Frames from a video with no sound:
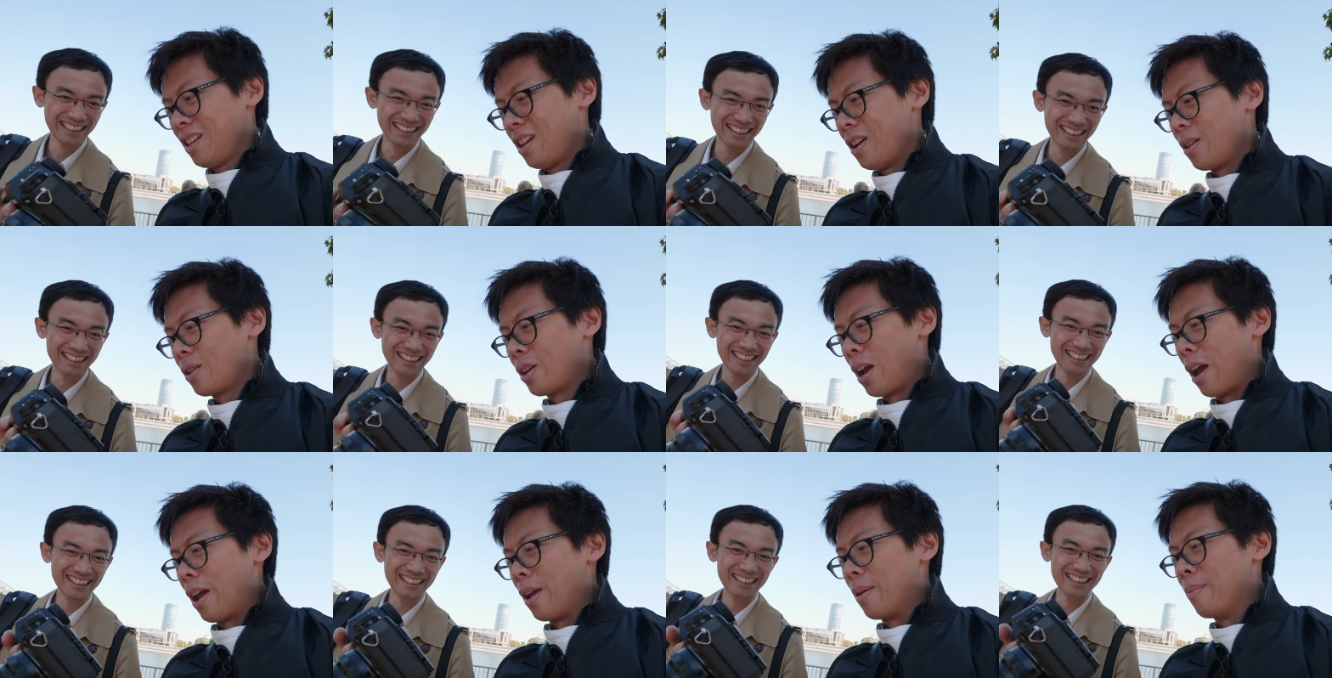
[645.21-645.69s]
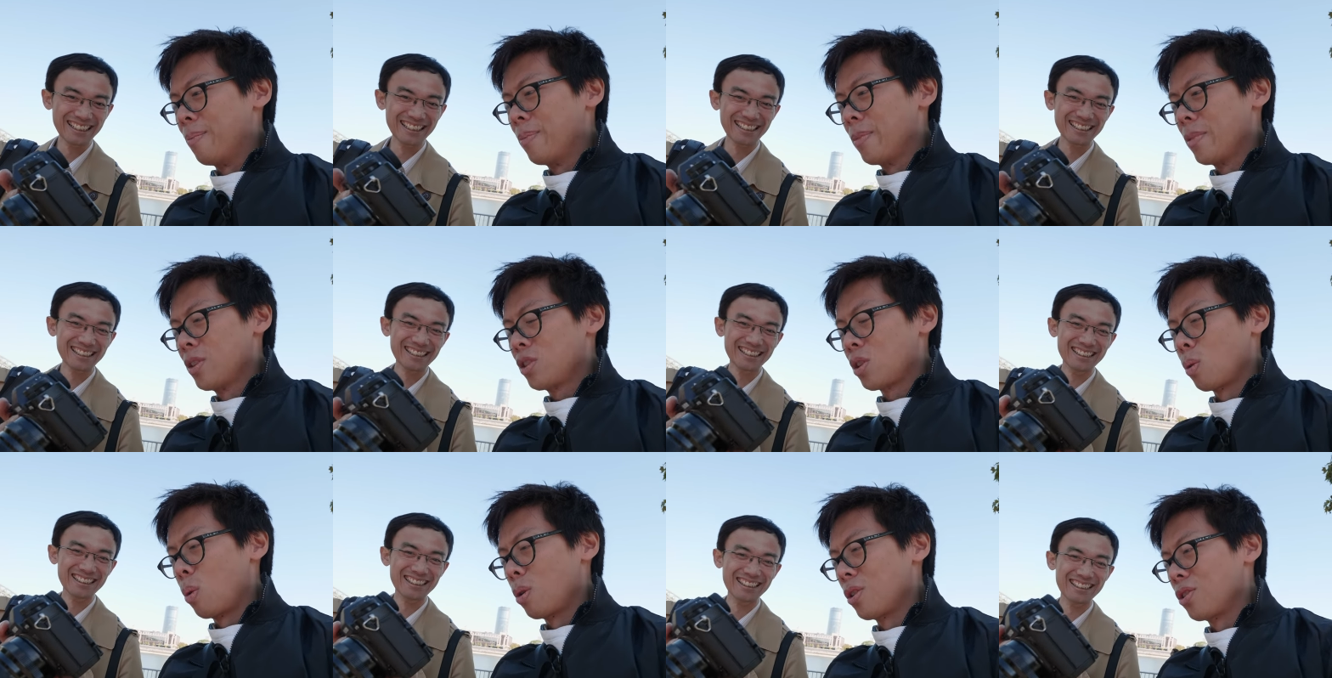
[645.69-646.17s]
Speaker 1: Okay,
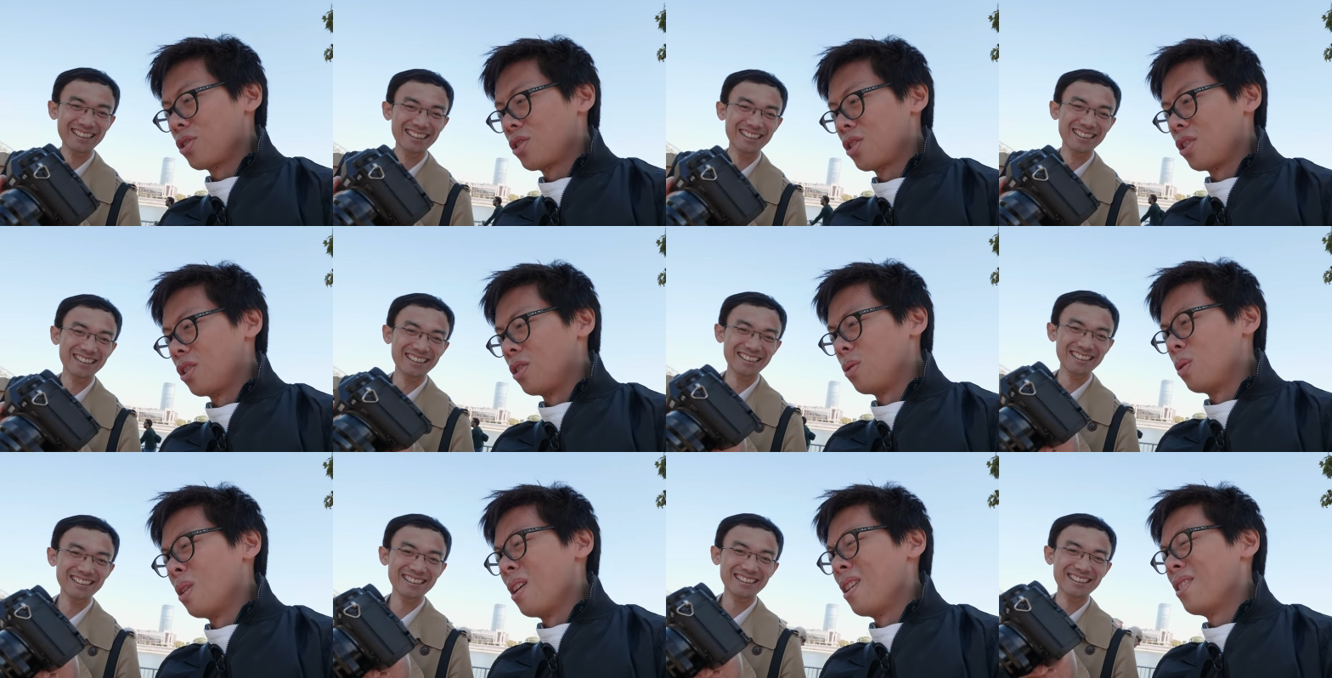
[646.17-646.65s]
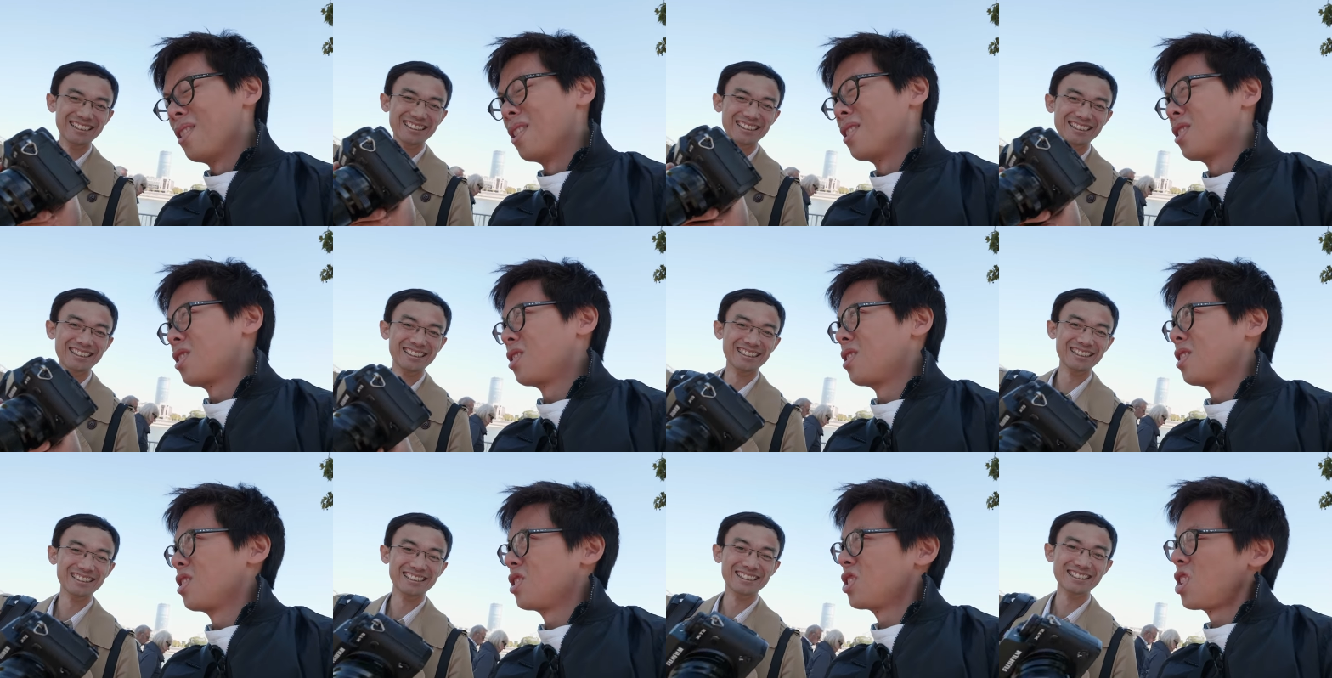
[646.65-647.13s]
so what does do? This
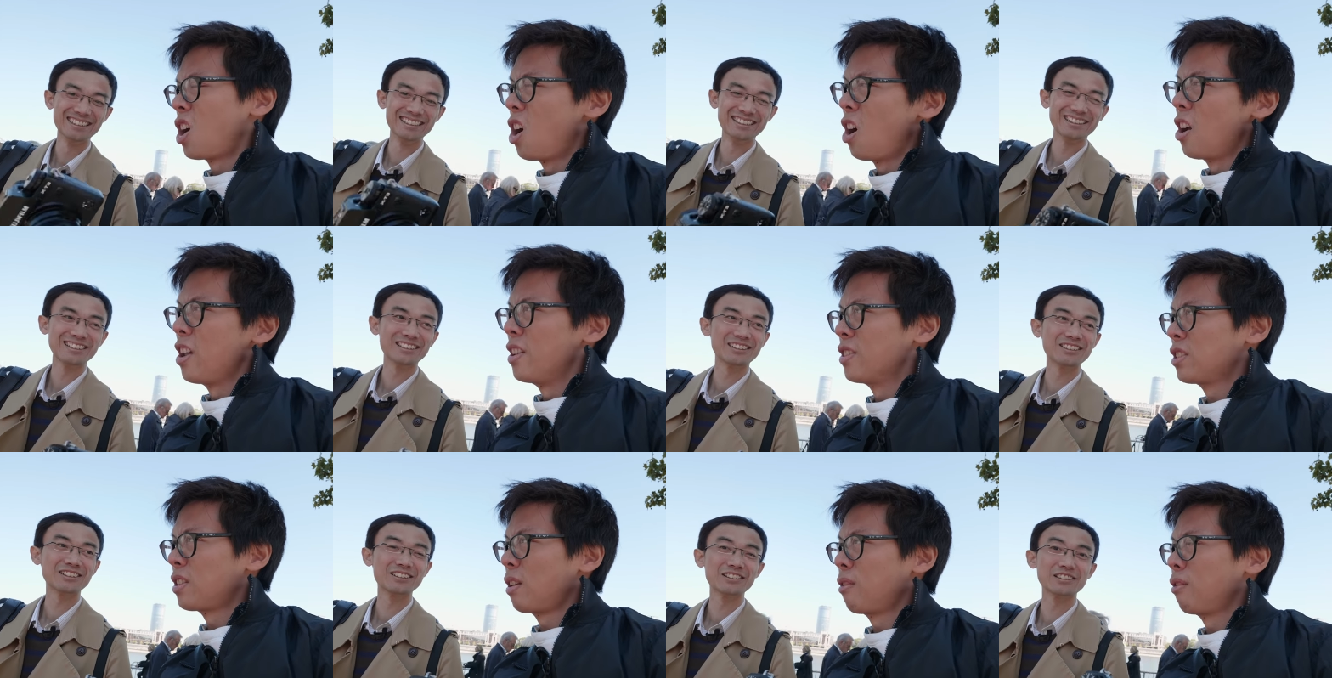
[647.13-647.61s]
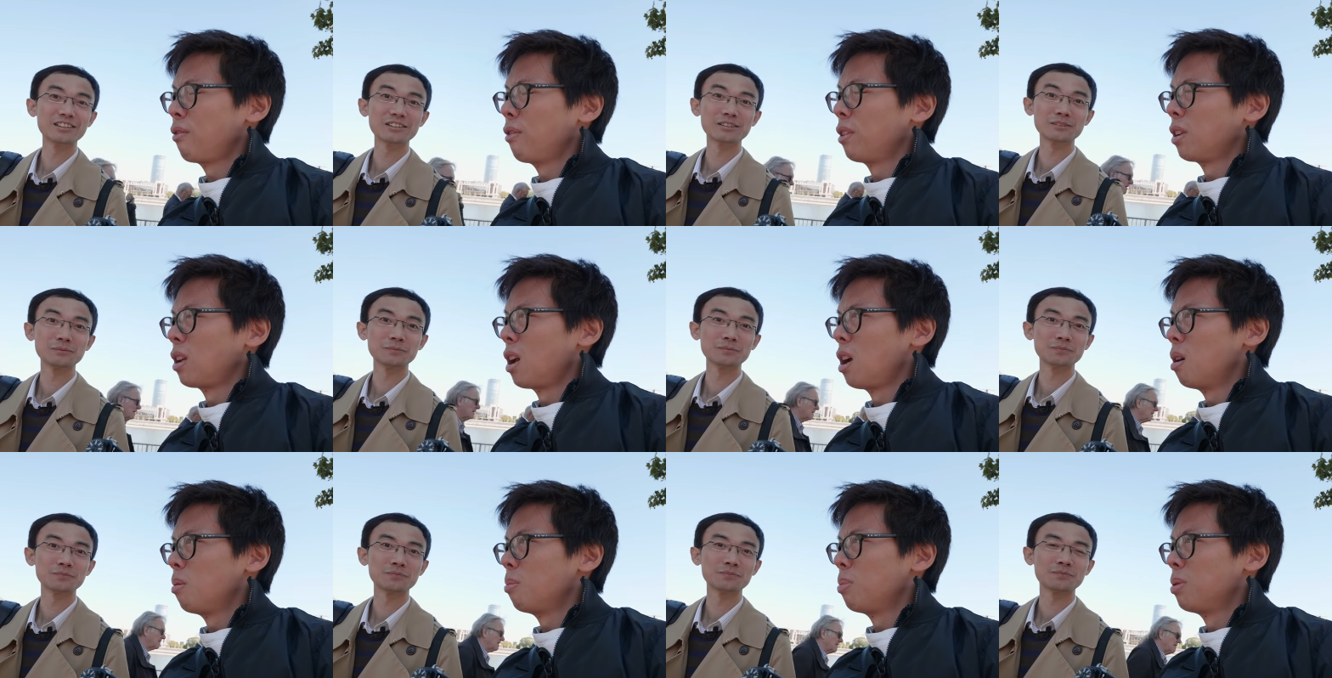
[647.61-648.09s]
this tightens everything
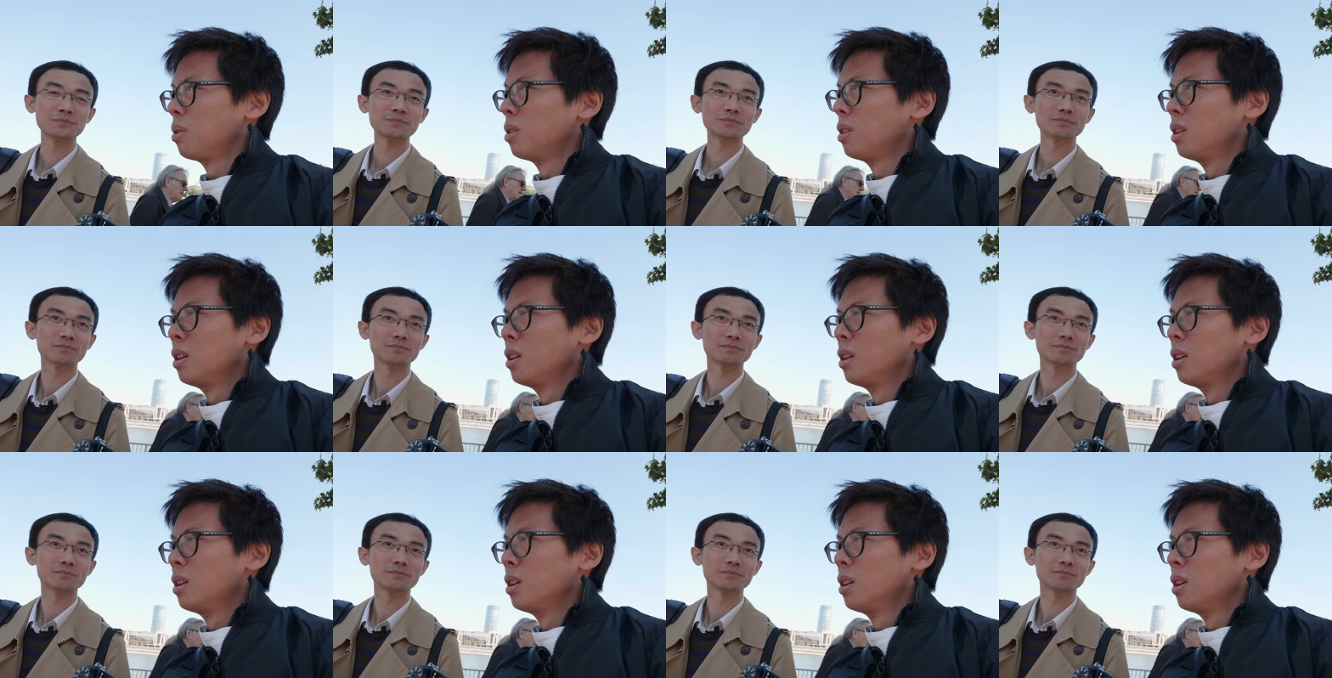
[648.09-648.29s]
up.